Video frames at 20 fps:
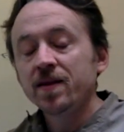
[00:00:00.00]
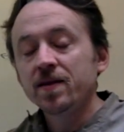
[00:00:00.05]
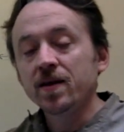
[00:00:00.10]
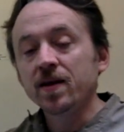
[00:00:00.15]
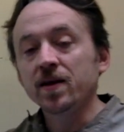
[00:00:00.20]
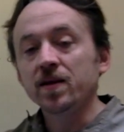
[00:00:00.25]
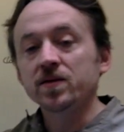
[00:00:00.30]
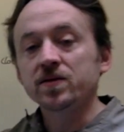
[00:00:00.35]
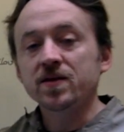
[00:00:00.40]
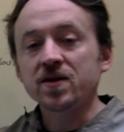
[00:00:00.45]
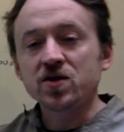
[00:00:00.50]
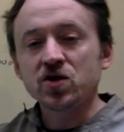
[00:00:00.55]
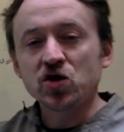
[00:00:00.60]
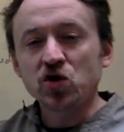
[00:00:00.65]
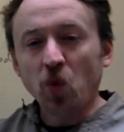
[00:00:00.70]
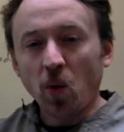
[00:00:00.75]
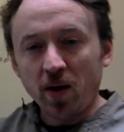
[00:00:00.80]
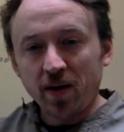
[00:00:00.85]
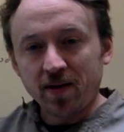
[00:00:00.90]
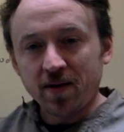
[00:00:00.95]
They'll
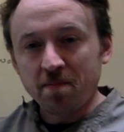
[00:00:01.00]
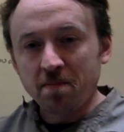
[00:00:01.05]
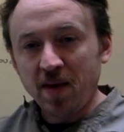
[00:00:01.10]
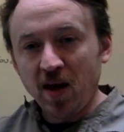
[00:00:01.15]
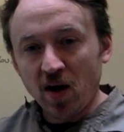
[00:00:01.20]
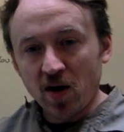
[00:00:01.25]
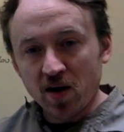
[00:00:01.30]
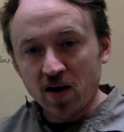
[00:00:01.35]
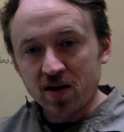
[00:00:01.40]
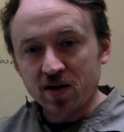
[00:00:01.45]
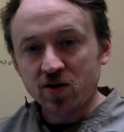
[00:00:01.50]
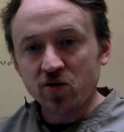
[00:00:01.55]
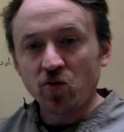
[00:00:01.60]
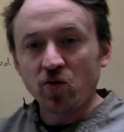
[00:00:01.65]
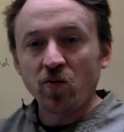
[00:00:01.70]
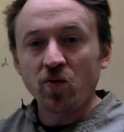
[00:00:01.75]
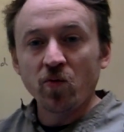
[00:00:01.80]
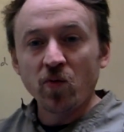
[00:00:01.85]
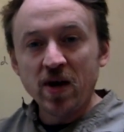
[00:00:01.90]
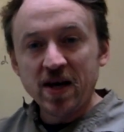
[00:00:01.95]
distort the mirrors
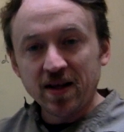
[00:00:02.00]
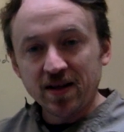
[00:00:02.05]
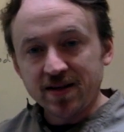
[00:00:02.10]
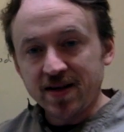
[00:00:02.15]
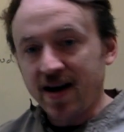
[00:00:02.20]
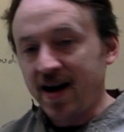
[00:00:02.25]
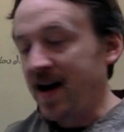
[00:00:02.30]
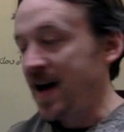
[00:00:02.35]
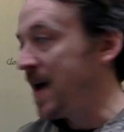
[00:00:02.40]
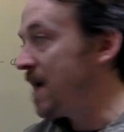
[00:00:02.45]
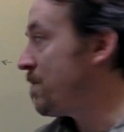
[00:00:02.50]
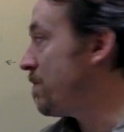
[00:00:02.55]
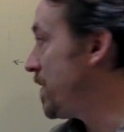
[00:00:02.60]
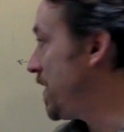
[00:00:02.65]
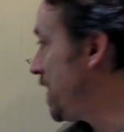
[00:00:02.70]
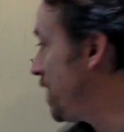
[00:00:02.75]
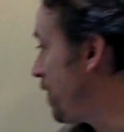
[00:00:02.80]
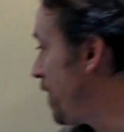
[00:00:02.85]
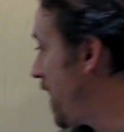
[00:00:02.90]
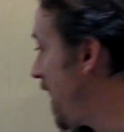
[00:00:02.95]
in real time
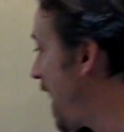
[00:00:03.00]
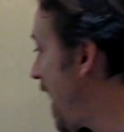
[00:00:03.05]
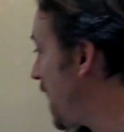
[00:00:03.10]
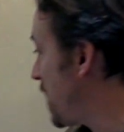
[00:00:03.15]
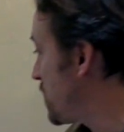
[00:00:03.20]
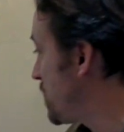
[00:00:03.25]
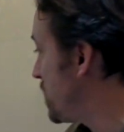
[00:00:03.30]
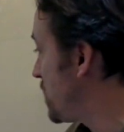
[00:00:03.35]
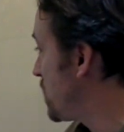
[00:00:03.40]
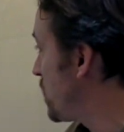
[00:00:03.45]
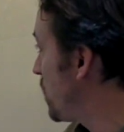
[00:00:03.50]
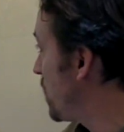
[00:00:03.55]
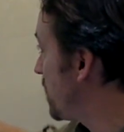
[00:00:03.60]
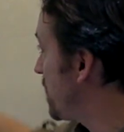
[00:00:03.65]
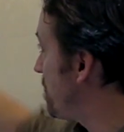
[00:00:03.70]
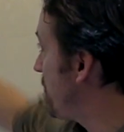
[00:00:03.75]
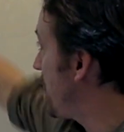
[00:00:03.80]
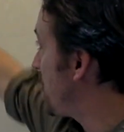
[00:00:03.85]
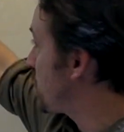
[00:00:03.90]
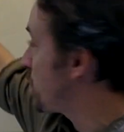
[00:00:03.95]
in reaction to what
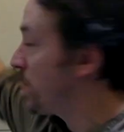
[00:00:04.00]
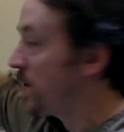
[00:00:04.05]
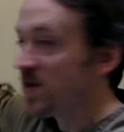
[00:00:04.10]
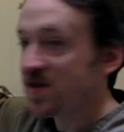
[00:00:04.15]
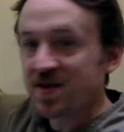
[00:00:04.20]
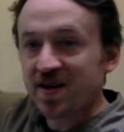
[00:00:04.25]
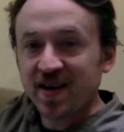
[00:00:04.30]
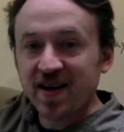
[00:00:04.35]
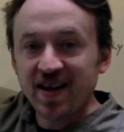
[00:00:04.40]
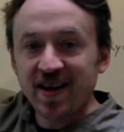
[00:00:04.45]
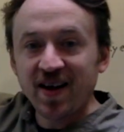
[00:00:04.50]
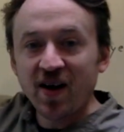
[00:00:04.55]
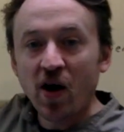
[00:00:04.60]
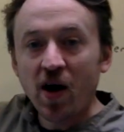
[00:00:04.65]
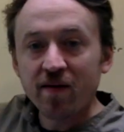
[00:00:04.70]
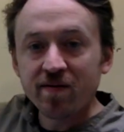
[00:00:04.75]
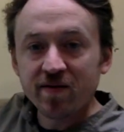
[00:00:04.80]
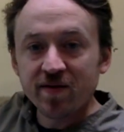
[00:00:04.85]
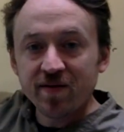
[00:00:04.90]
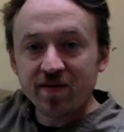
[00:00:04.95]
the measurements they're getting
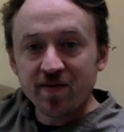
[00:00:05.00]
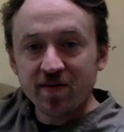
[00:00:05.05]
off